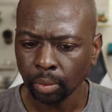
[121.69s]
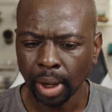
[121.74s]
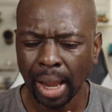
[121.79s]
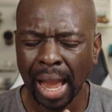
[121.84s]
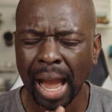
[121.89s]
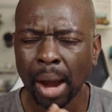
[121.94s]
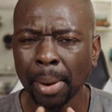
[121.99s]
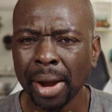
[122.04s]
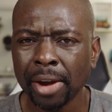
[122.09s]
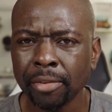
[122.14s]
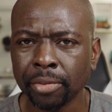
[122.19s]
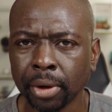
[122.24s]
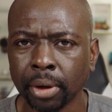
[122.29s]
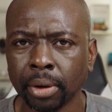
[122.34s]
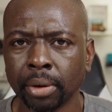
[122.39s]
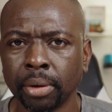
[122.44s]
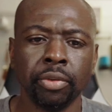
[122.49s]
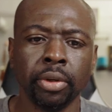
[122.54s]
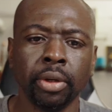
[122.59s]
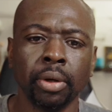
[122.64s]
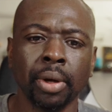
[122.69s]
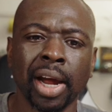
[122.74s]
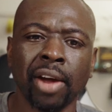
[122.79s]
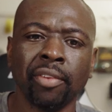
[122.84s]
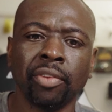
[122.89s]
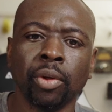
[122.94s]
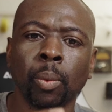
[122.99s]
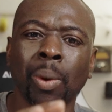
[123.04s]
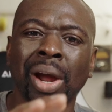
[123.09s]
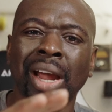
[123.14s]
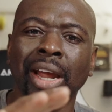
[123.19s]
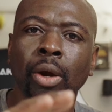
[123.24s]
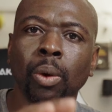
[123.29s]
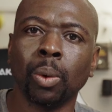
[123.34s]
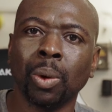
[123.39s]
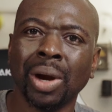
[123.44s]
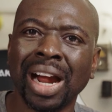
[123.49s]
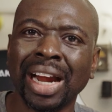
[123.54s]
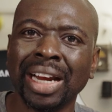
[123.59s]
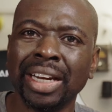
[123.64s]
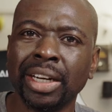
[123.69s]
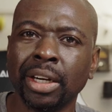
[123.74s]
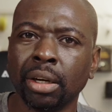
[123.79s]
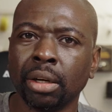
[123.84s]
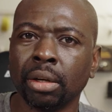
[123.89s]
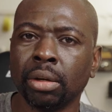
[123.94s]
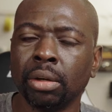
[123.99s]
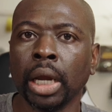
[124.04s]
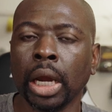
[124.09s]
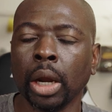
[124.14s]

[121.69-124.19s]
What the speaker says: However, if you don't have the right grinder,